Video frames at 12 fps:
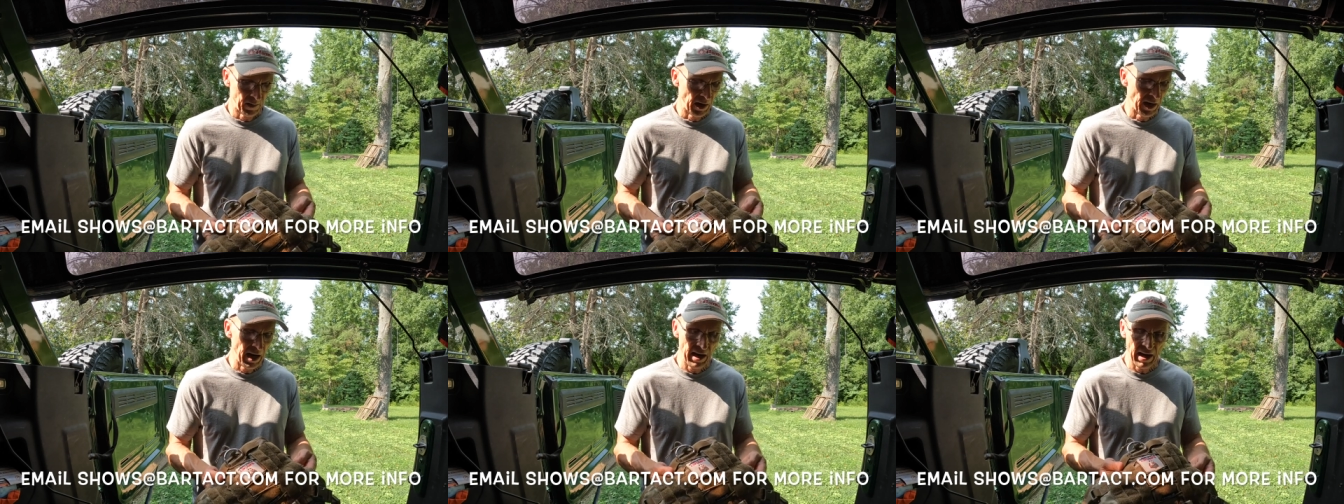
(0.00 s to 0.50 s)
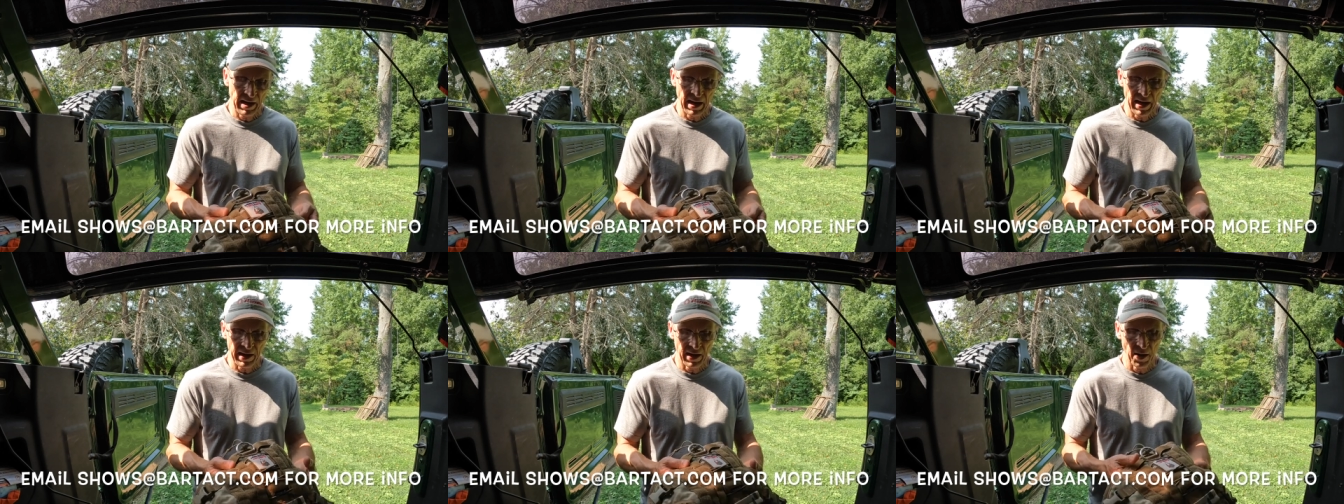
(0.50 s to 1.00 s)
Again, I
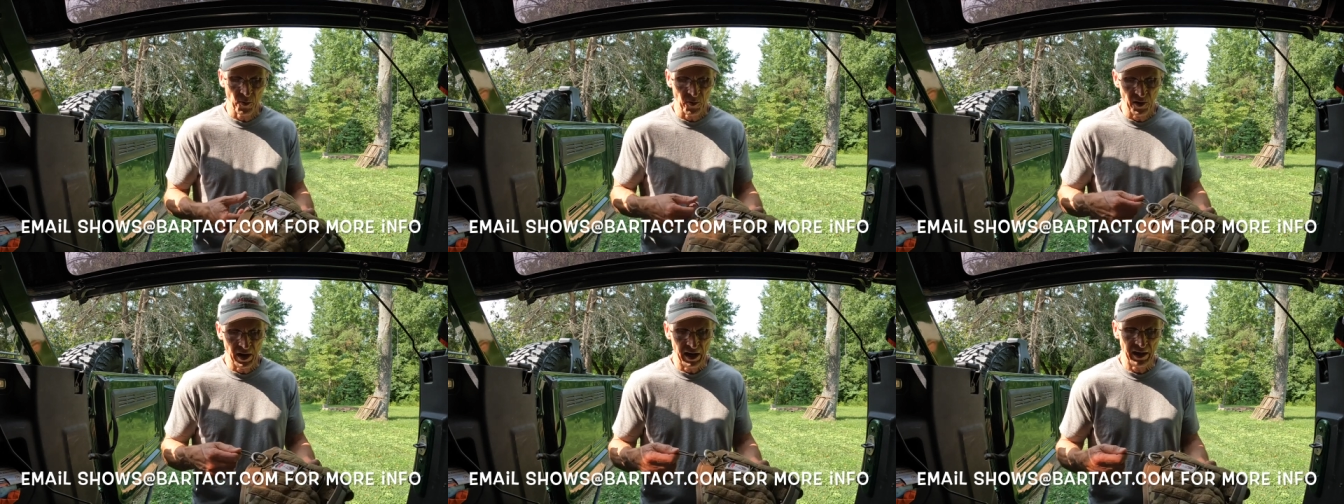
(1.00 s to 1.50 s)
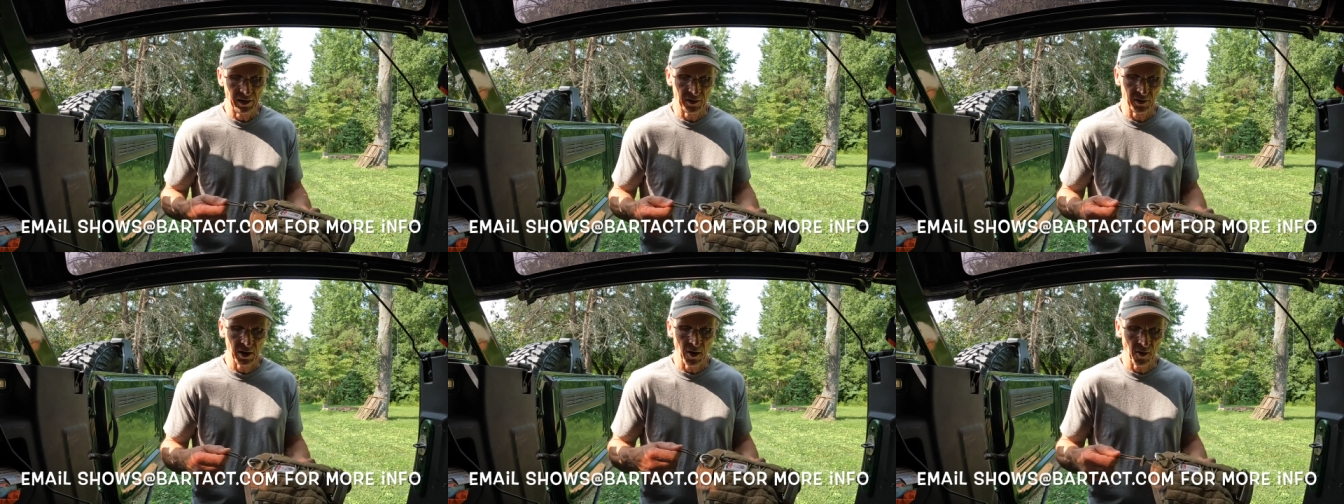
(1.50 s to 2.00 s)
got a couple of these.
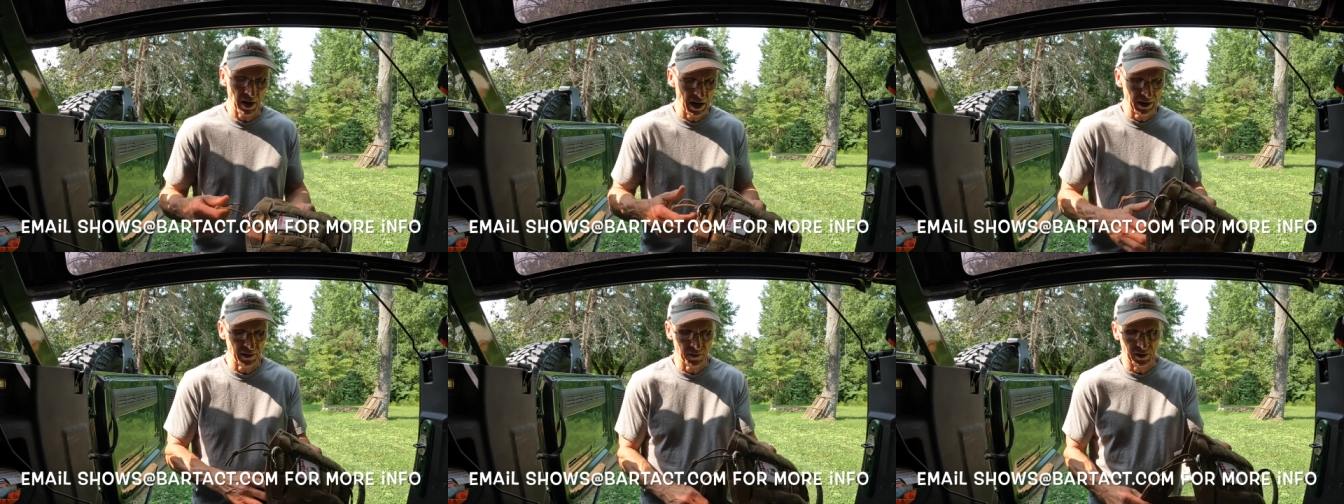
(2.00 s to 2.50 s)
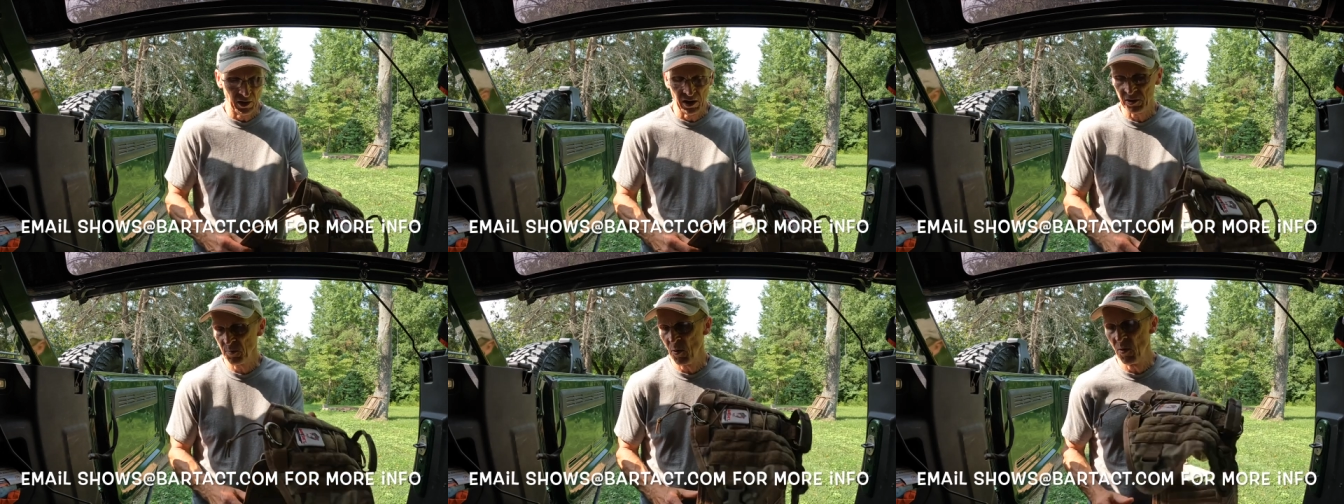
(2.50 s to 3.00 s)
There's all kinds of
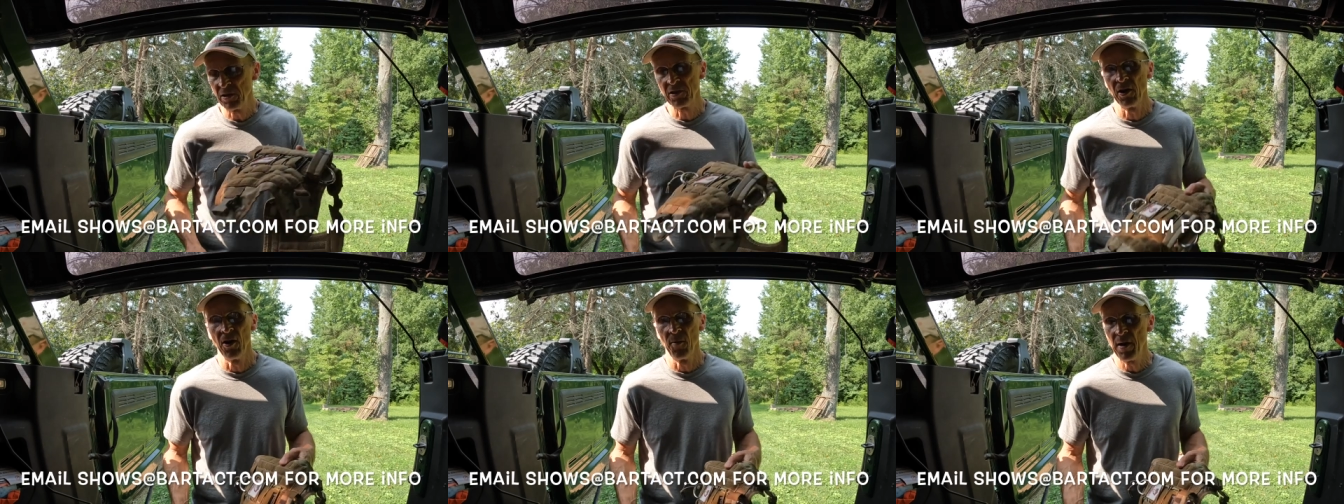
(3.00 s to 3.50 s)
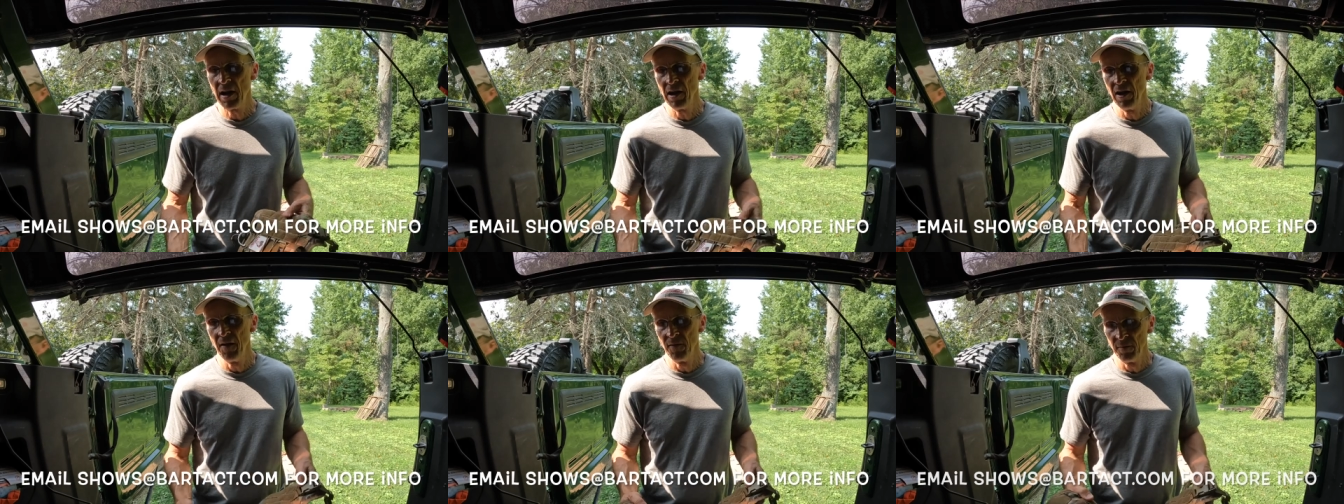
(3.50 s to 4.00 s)
adjust points on them. I
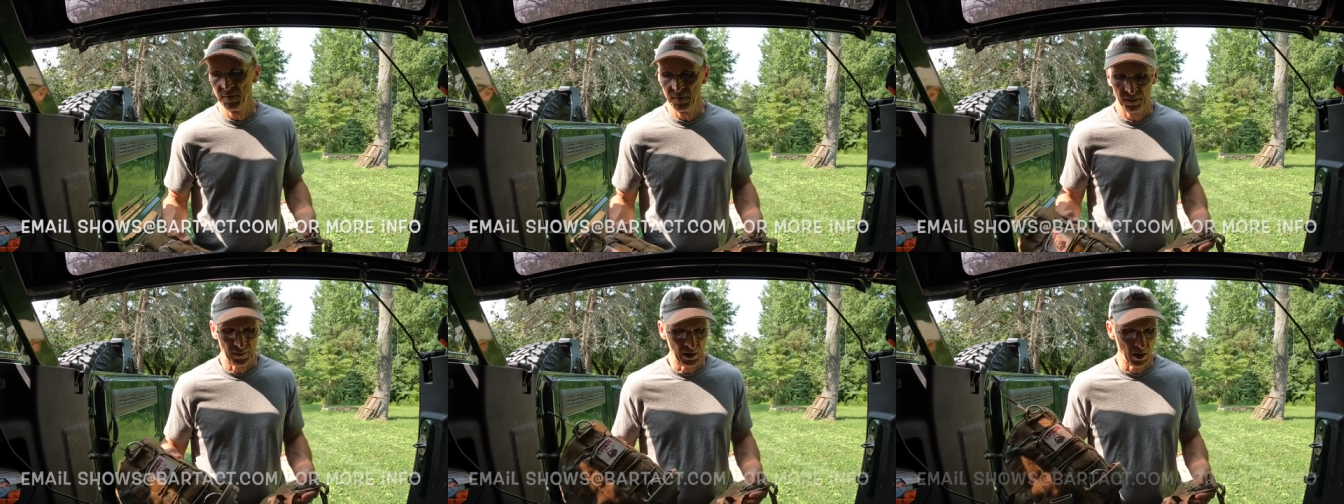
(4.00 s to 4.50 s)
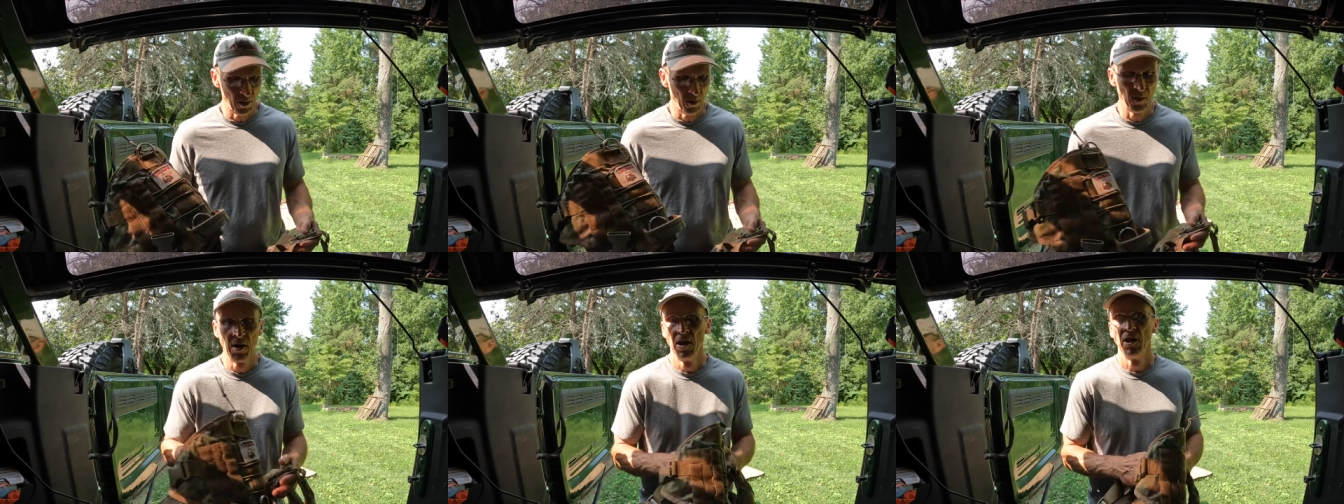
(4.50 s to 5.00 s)
love them. So
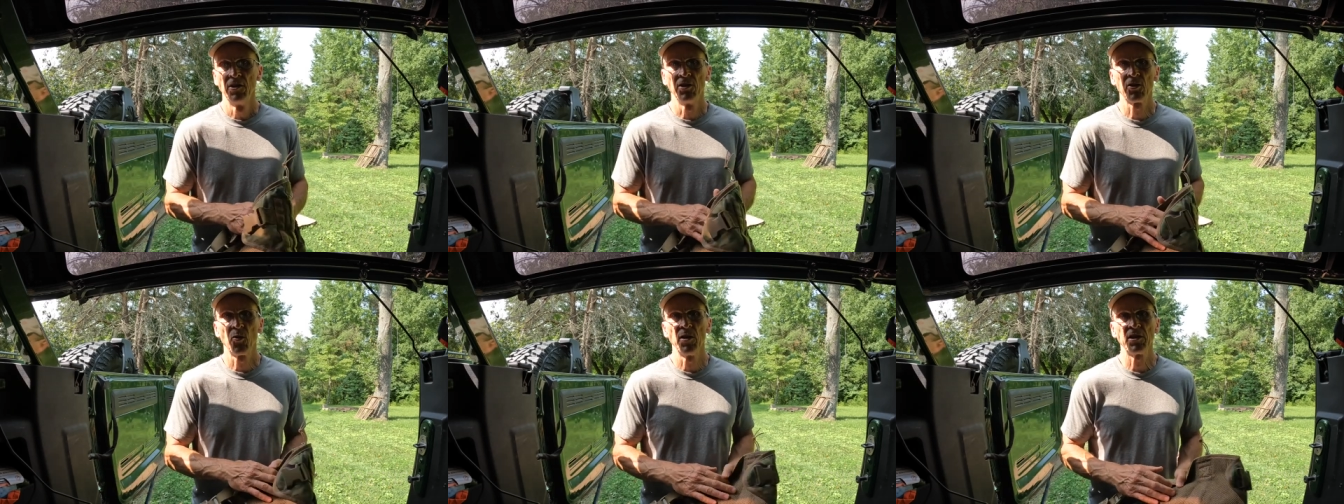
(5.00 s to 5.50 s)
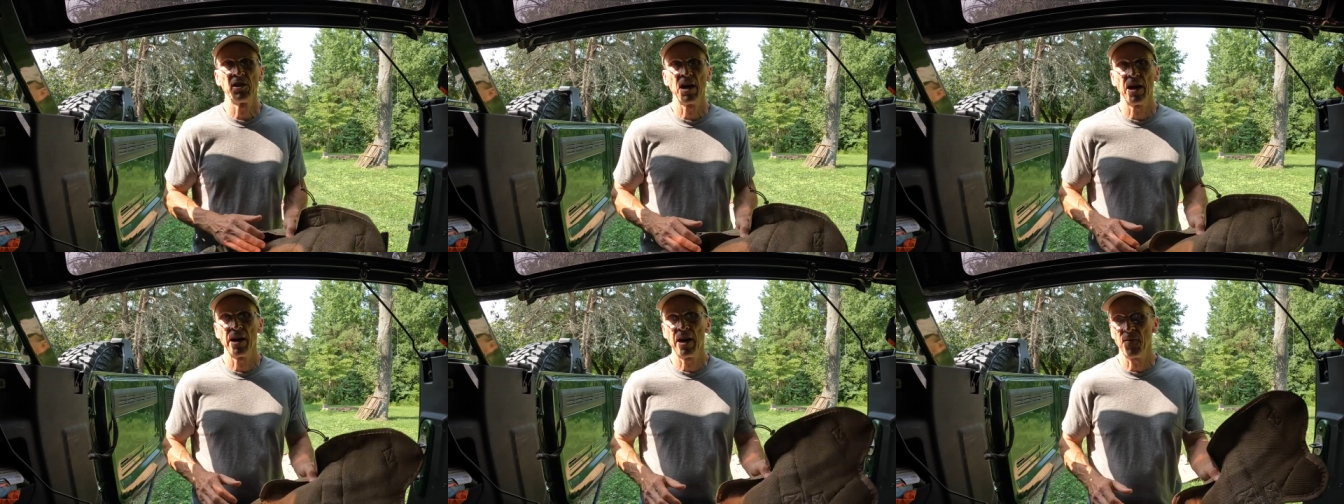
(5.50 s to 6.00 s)
just a quick
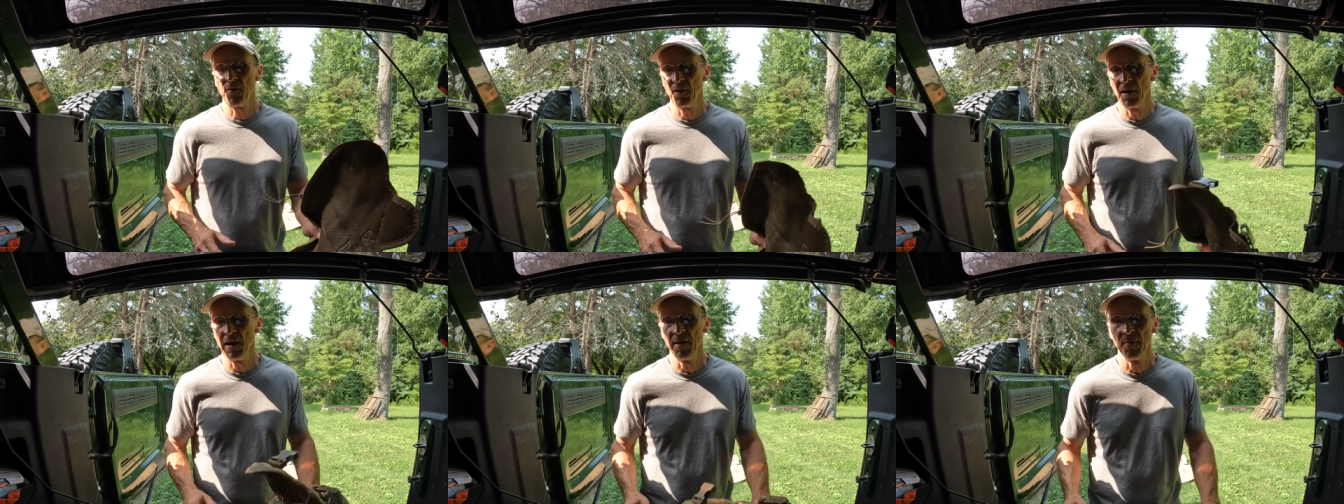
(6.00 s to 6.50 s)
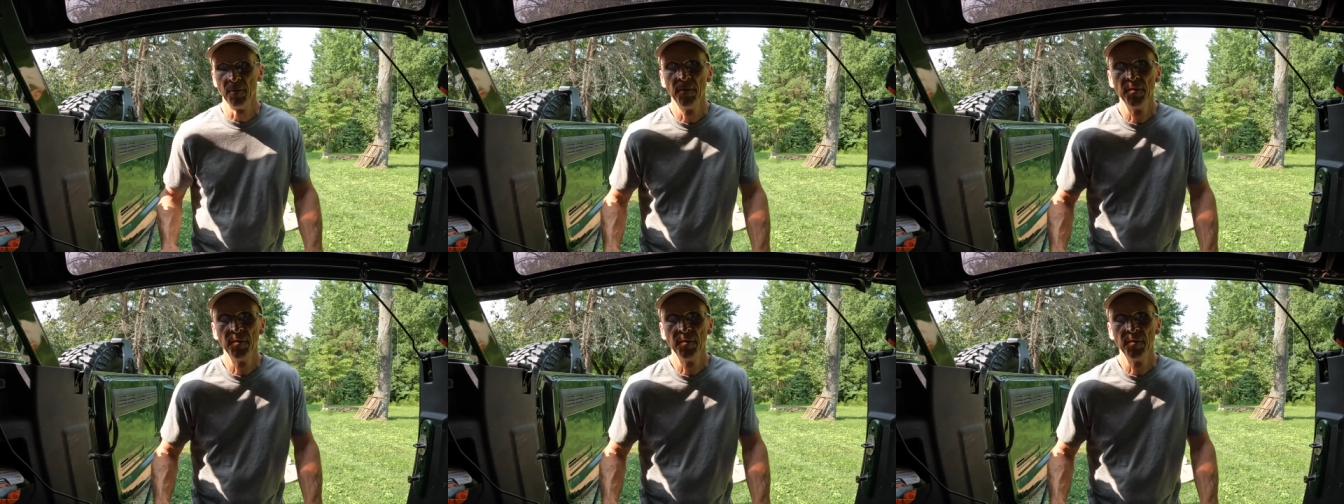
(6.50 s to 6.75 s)
shout out for them.